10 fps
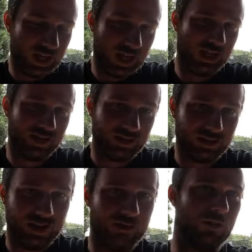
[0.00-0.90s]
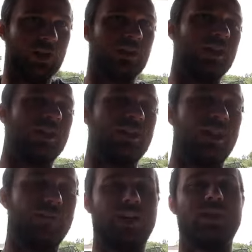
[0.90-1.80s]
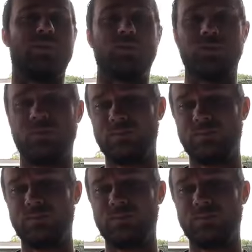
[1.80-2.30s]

and they're readily available.